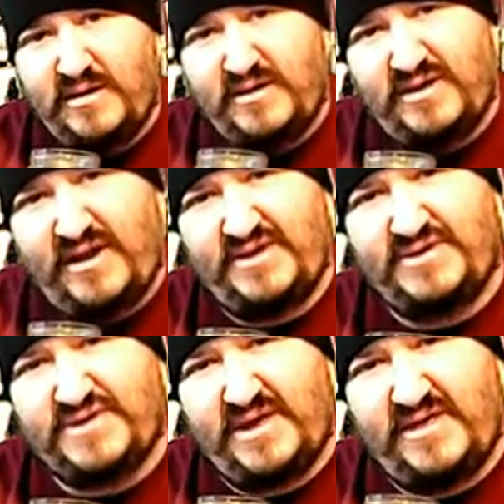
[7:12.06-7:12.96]
Did I
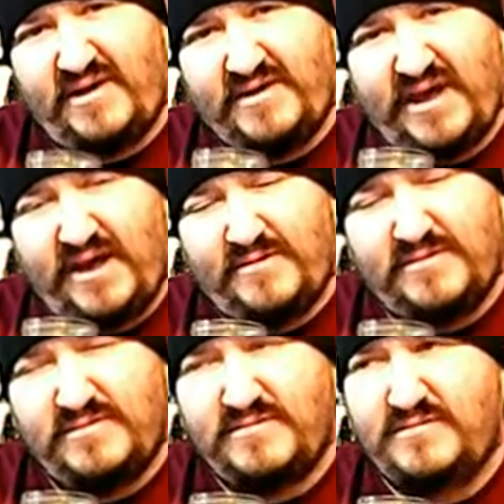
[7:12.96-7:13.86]
just say that on
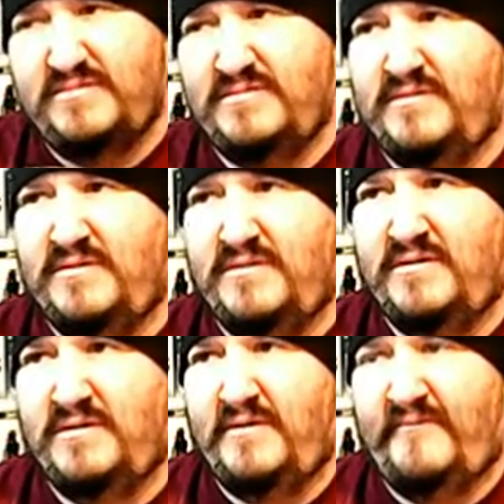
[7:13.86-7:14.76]
camera?
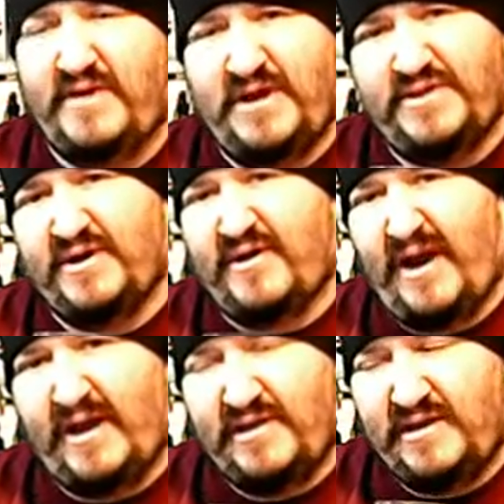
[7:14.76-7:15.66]
Forget the
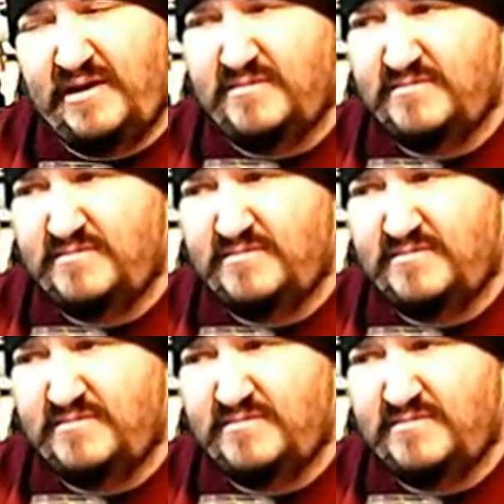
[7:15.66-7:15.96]
crack thing.